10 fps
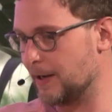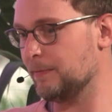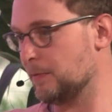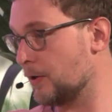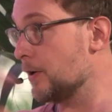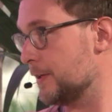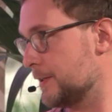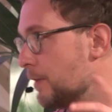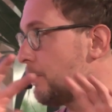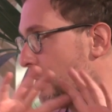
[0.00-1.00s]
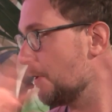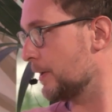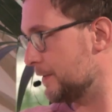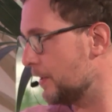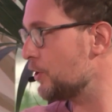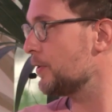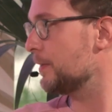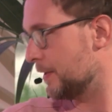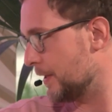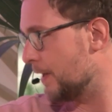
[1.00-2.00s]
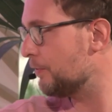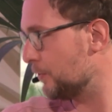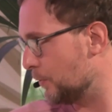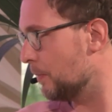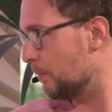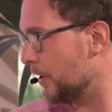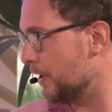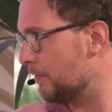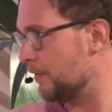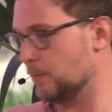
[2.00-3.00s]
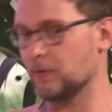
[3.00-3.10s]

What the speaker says: in the context of an organization that gives you a brief